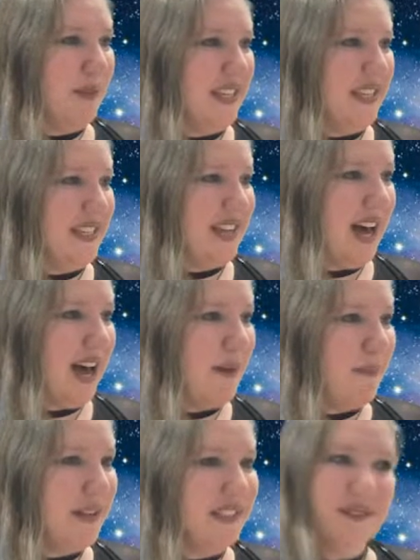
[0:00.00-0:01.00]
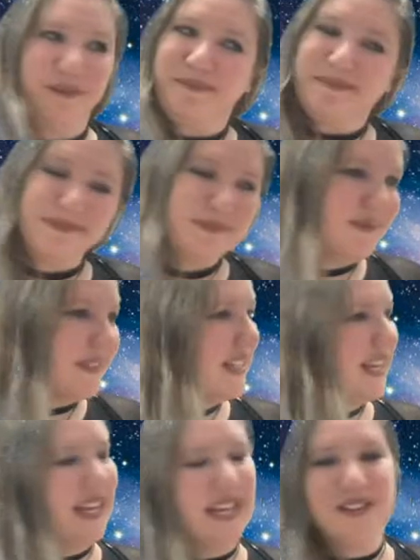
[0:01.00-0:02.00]
is up.
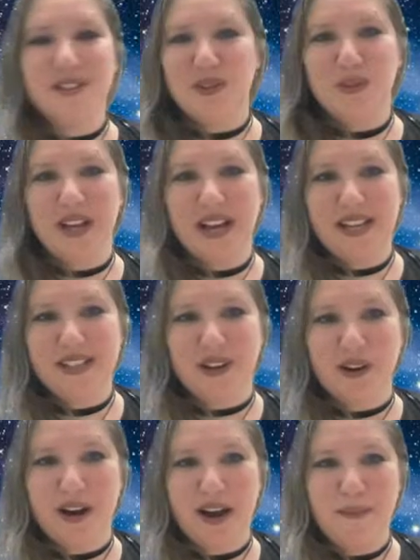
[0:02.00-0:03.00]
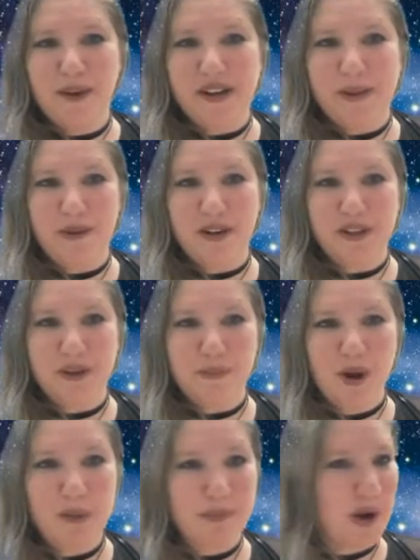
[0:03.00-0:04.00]
And you guys are up and up on your
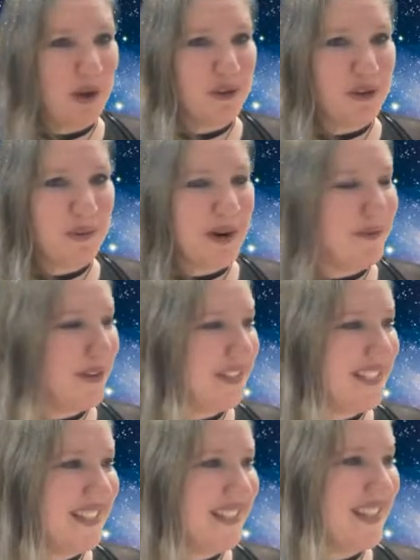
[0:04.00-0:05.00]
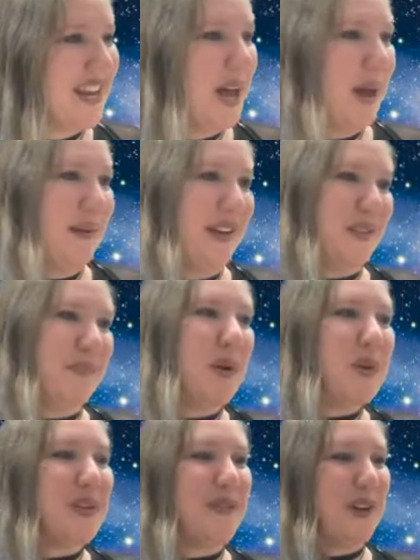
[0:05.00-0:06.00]
pop culture references because
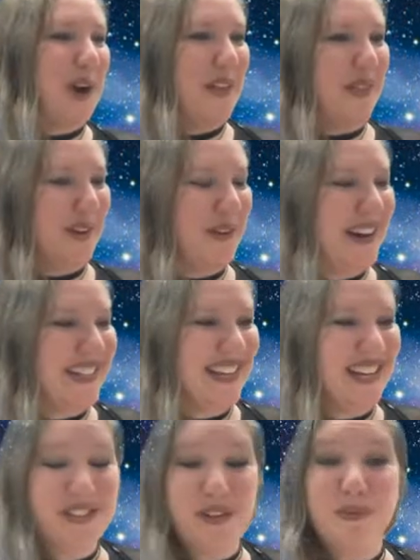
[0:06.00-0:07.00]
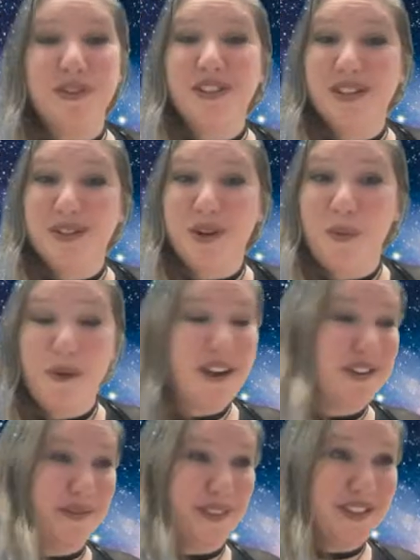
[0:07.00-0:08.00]
most of you got the correct answer, which is
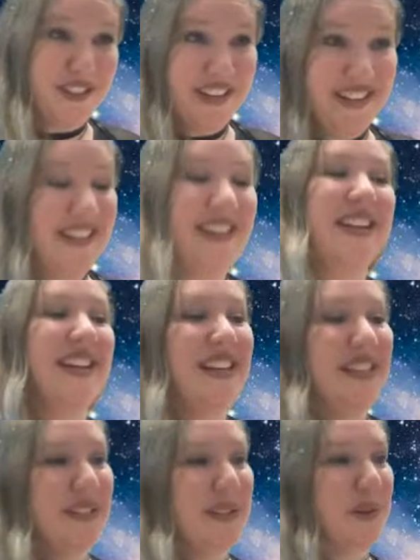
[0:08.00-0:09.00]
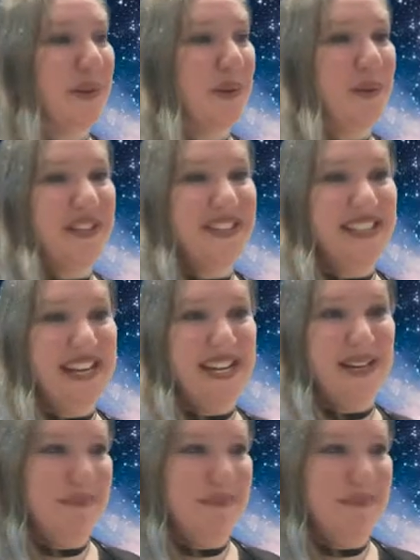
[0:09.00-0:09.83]
WandaVision. So there was a